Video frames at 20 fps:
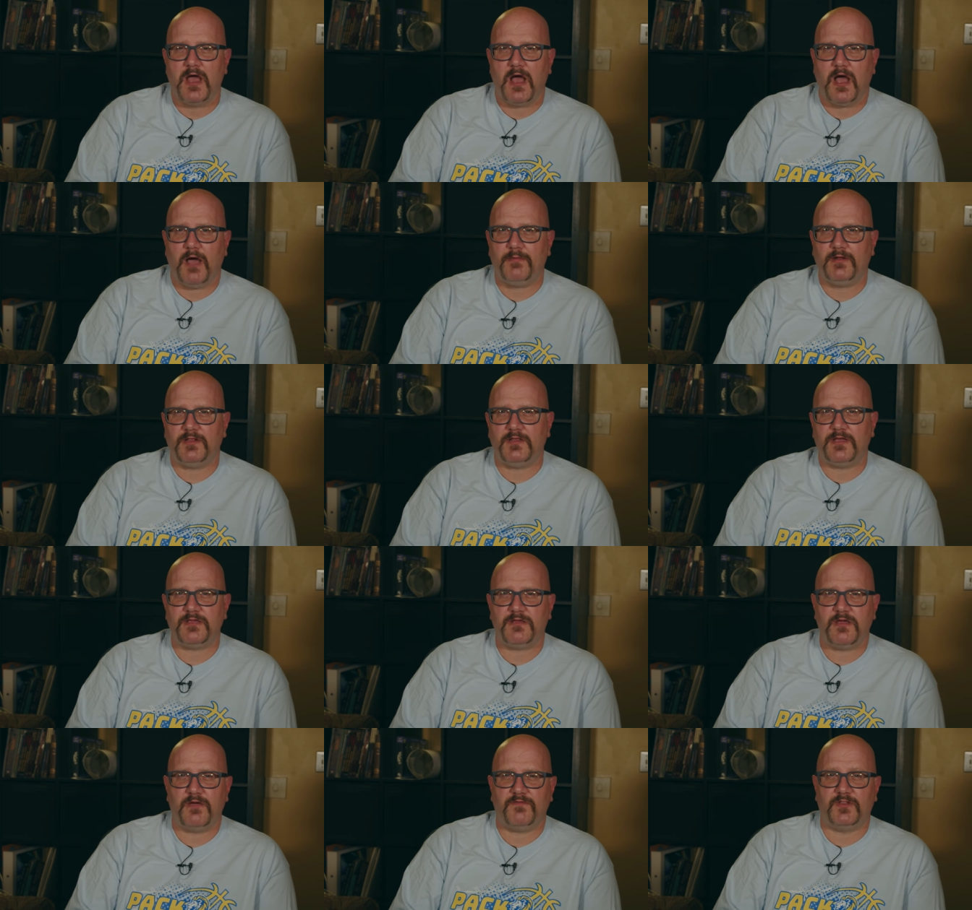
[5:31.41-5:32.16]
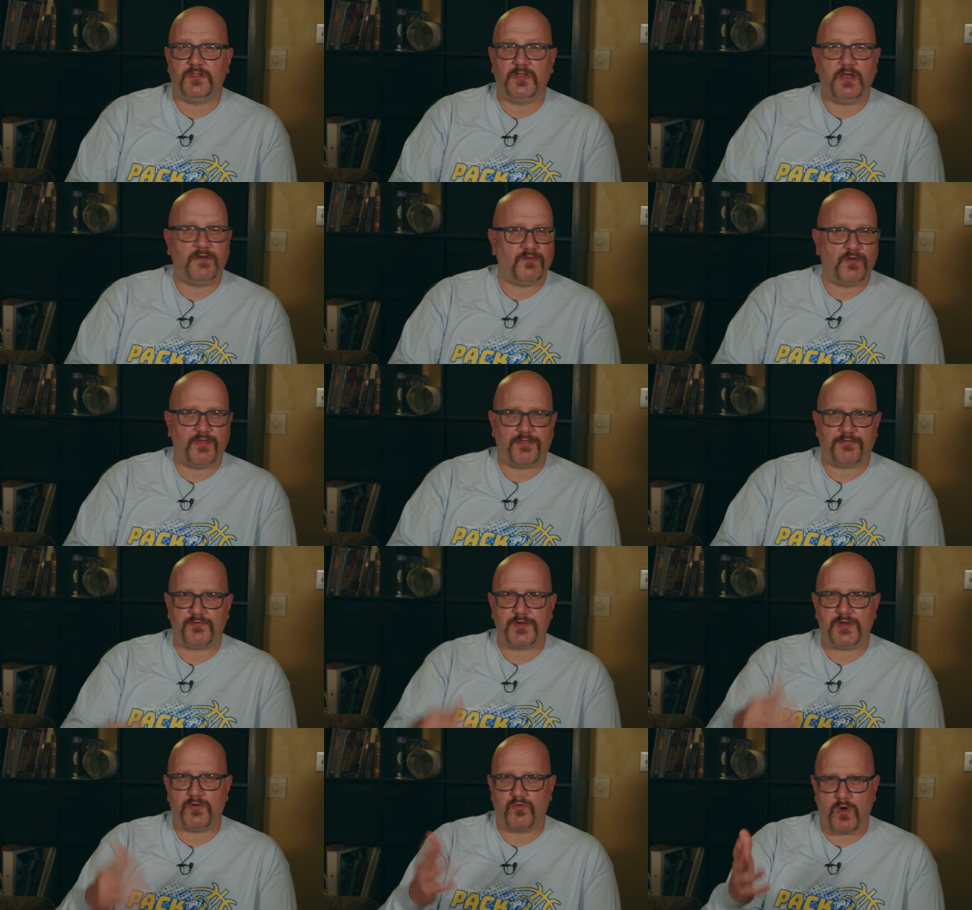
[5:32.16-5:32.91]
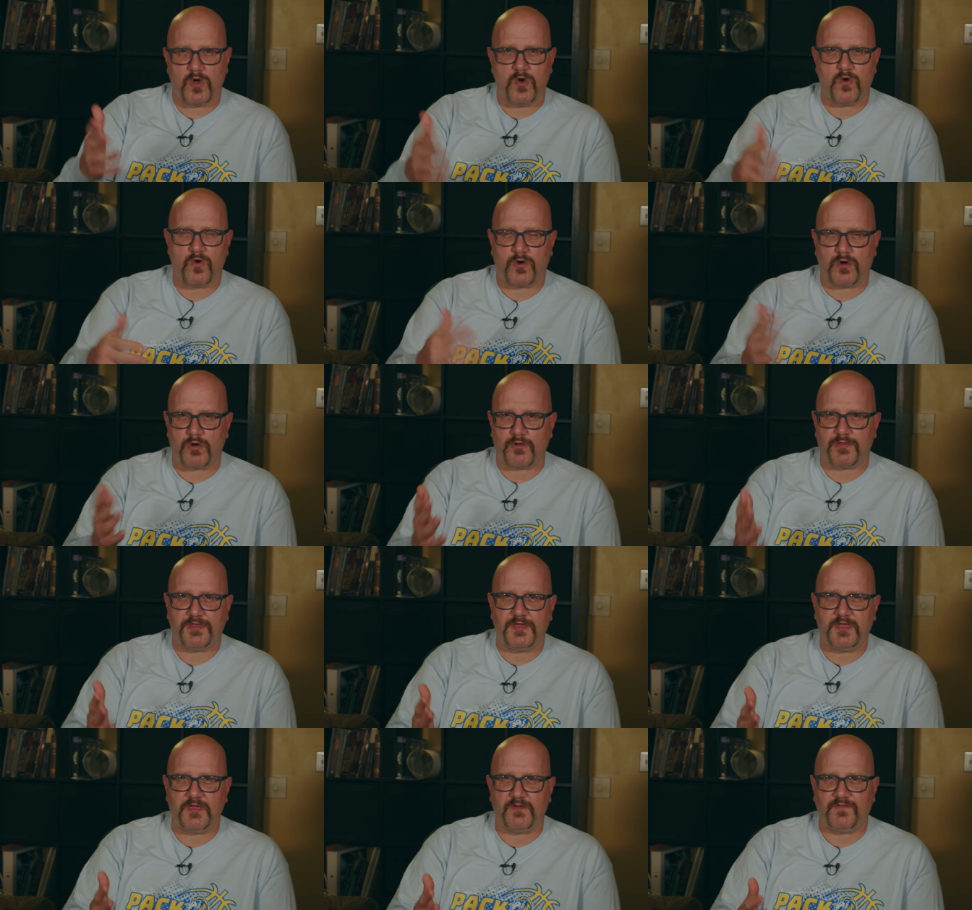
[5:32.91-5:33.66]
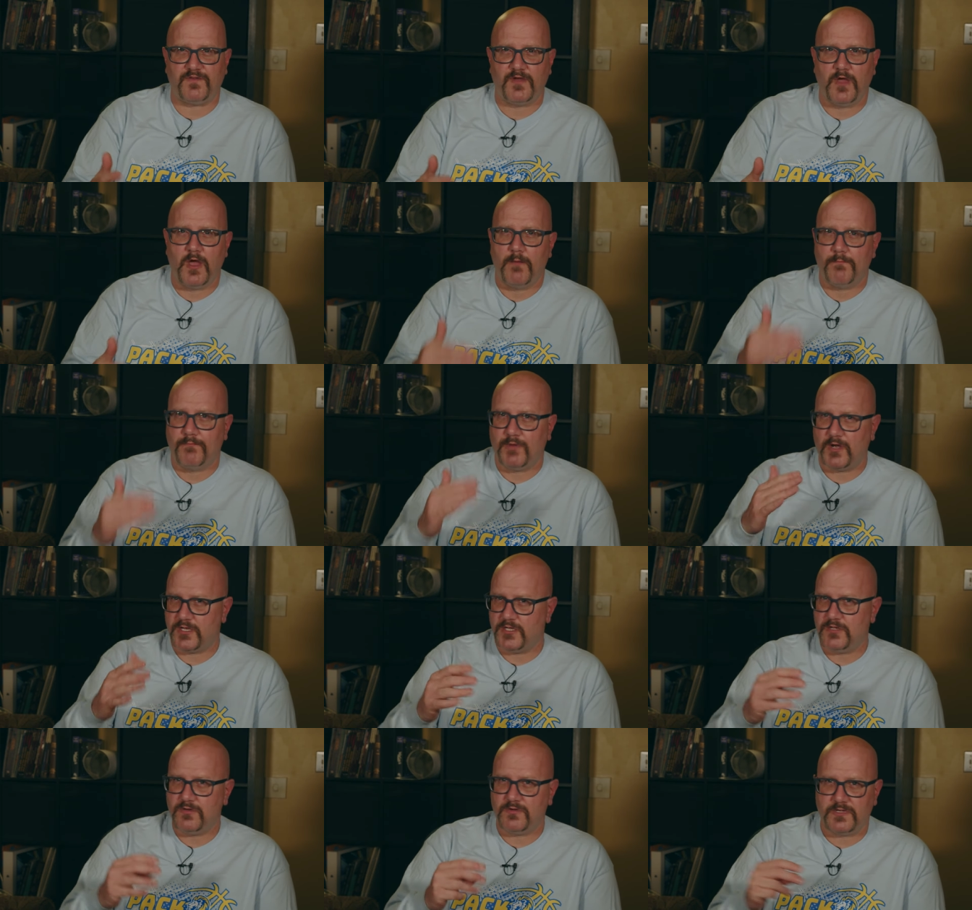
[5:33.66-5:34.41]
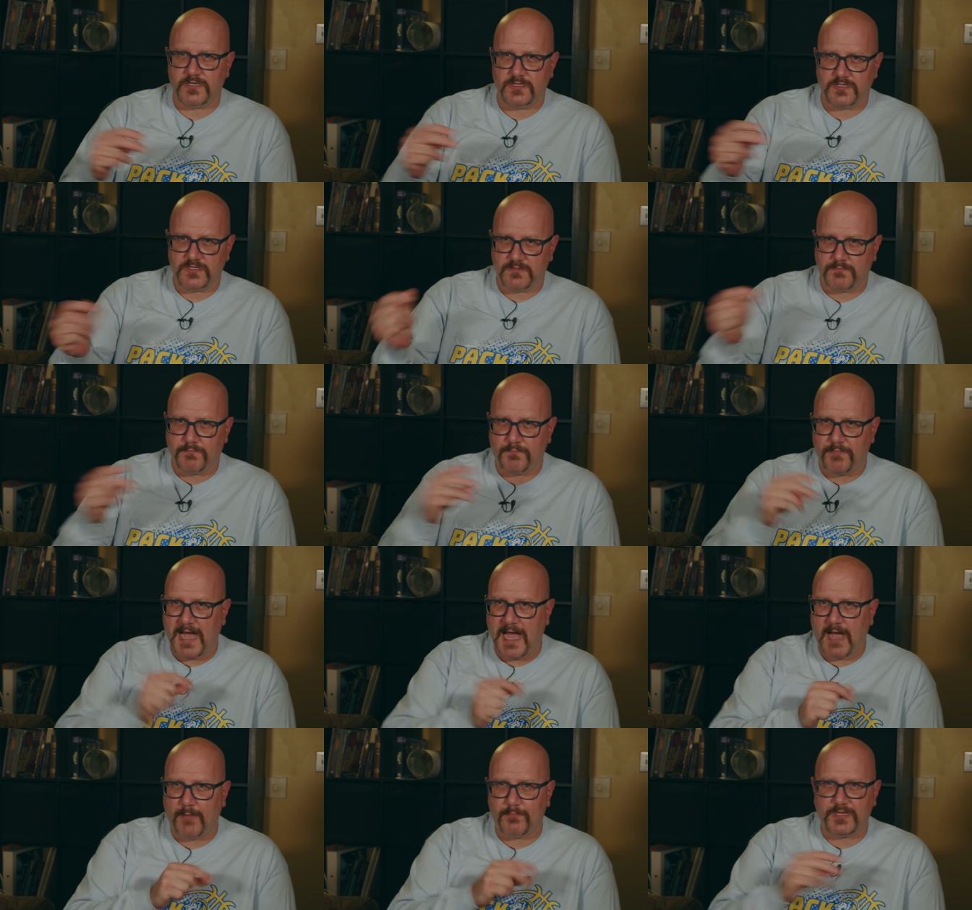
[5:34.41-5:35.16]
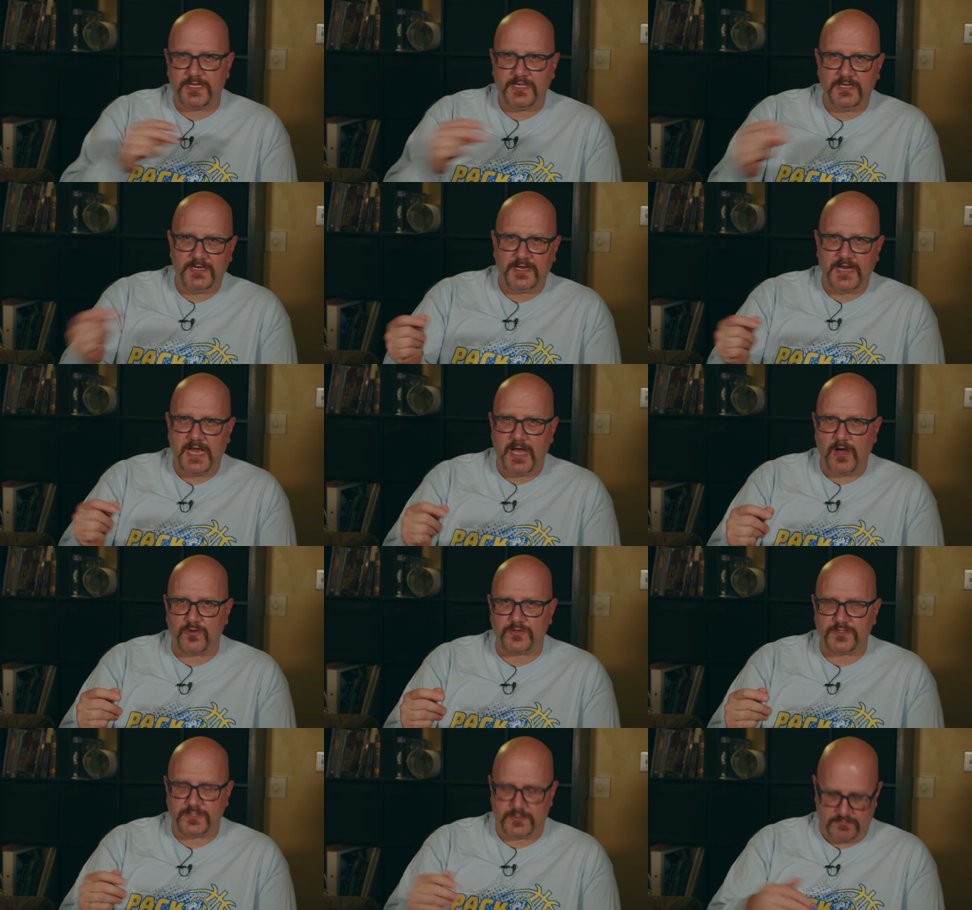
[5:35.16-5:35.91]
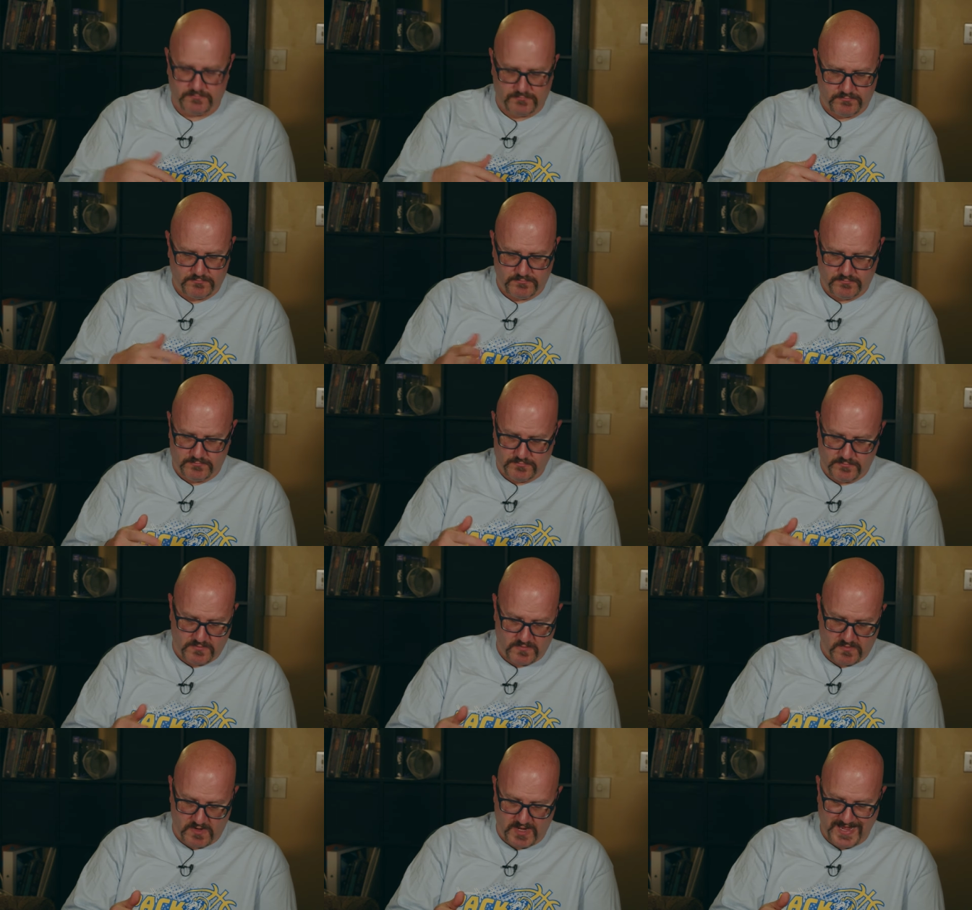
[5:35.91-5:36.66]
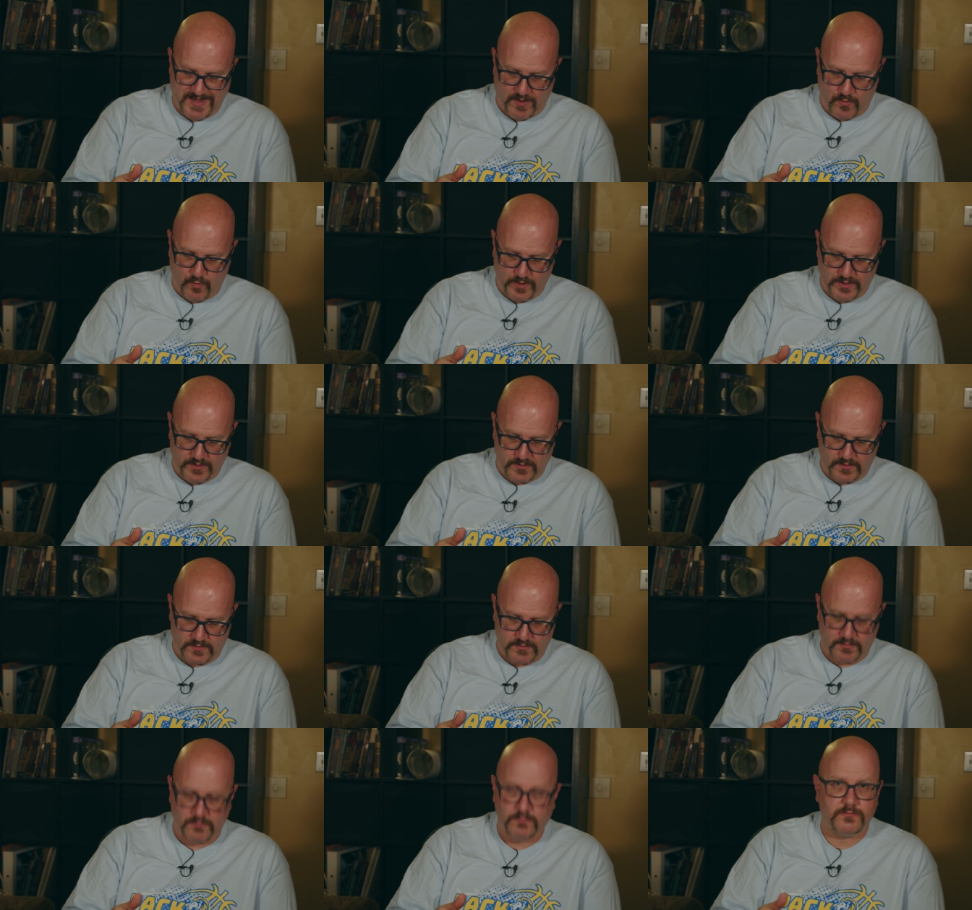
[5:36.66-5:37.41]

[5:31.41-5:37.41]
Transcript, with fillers: I'm gonna let you have a level three rogue or thief, but you can pop in and out at will